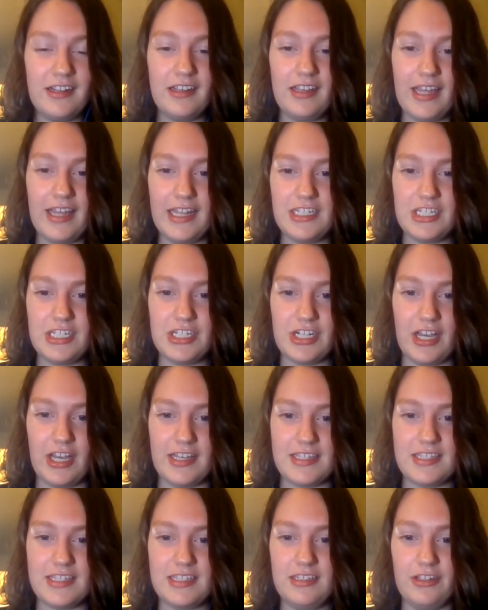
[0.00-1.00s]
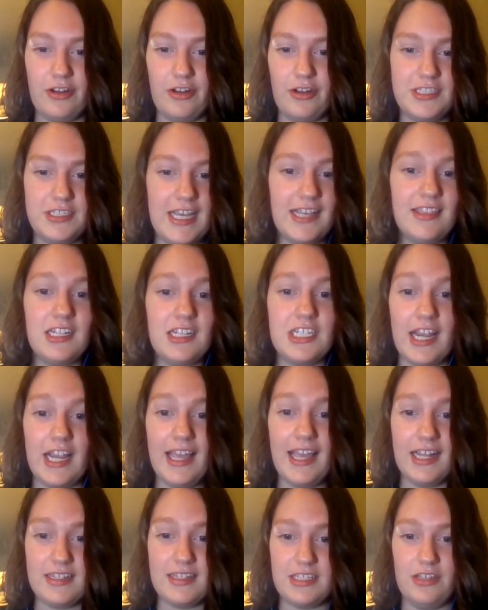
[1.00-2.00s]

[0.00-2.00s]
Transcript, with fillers: It's just, you know, take the chance.